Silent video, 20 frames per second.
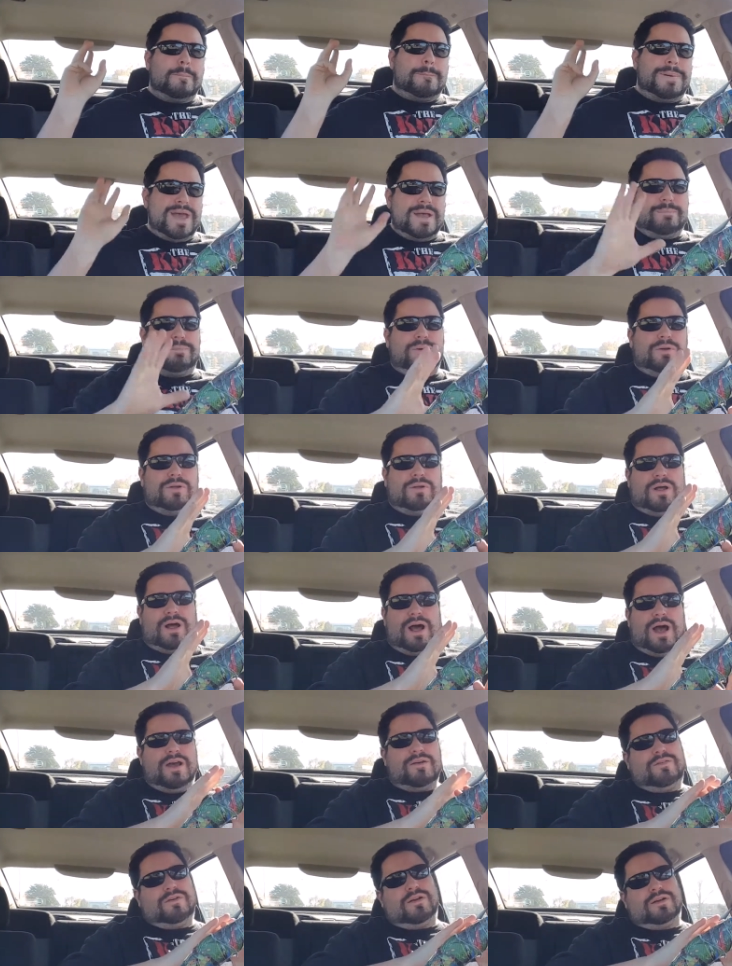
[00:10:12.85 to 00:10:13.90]
people
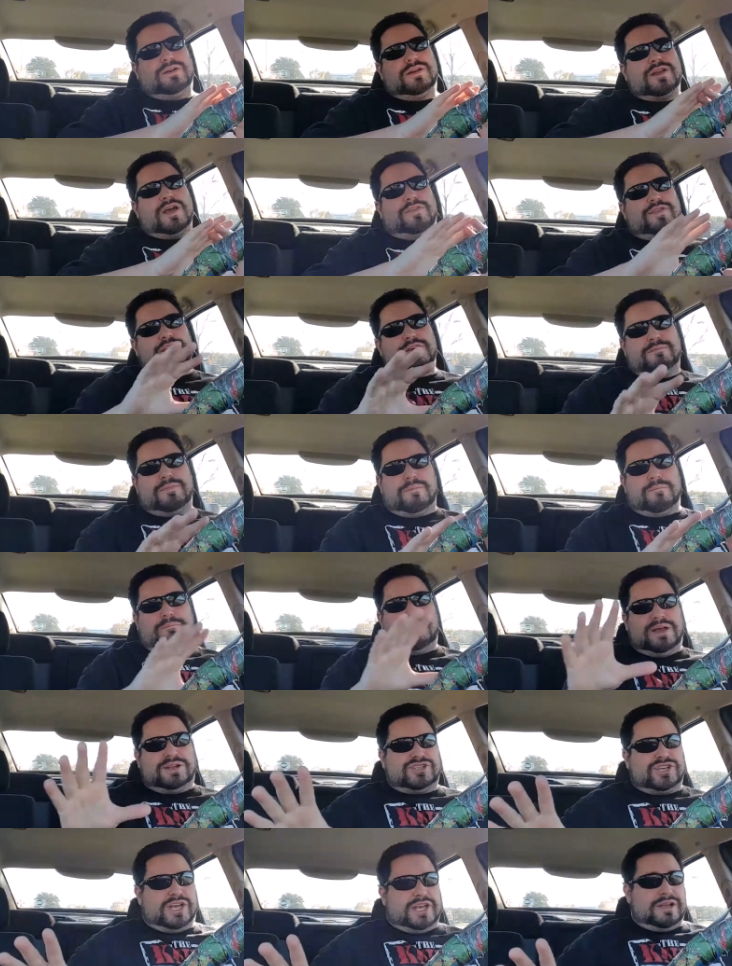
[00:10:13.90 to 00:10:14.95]
i've heard nothing but
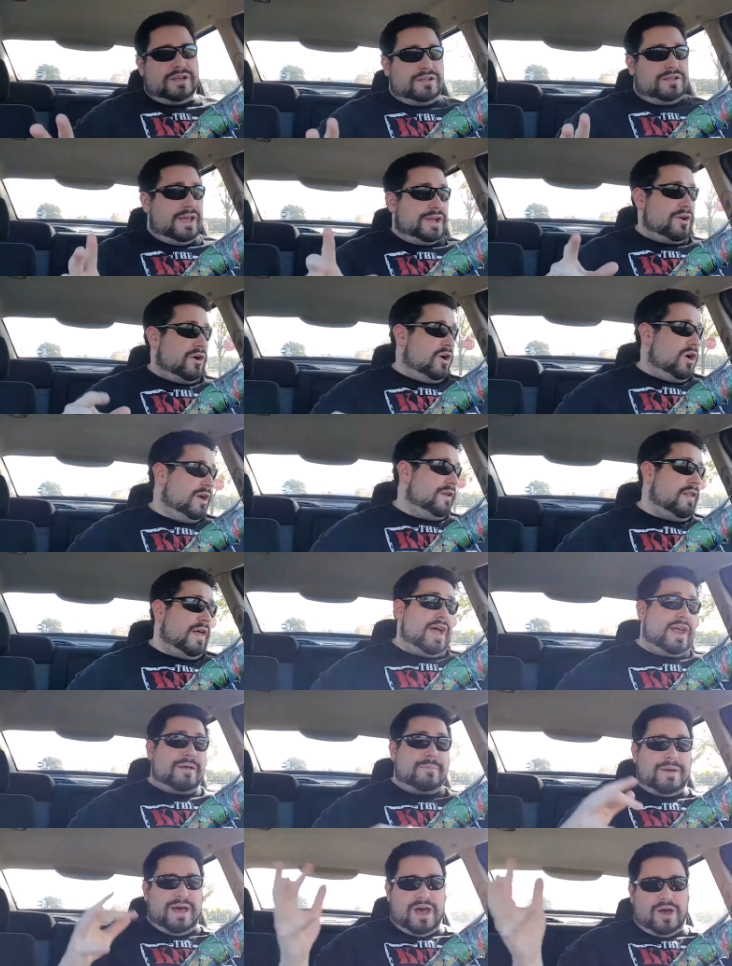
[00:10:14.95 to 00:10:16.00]
bitching like
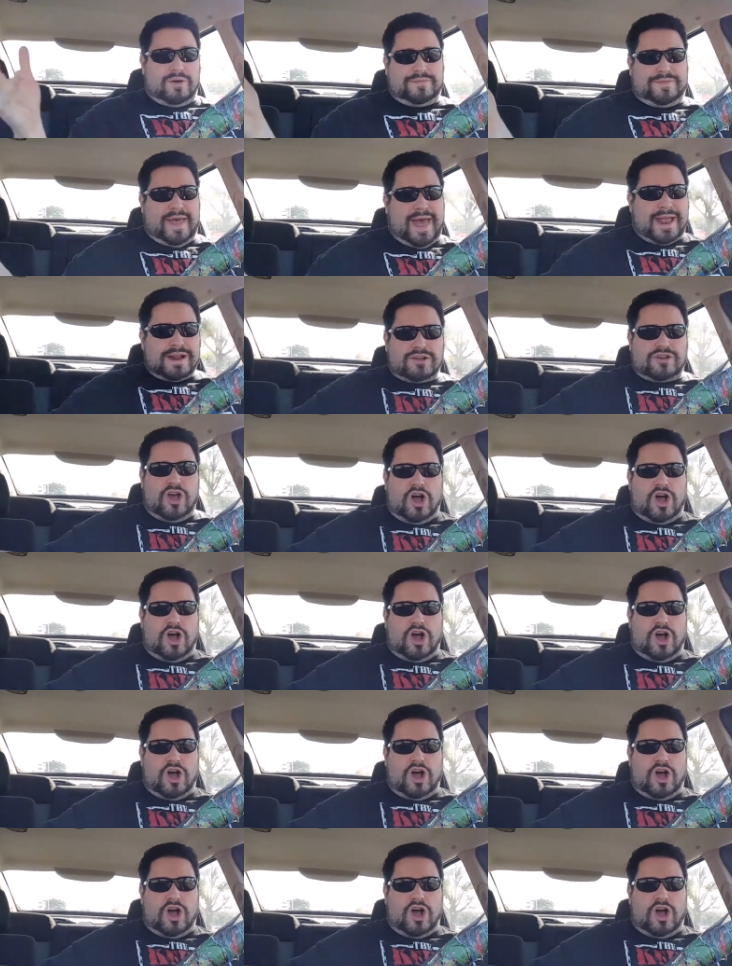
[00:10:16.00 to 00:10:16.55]
online about that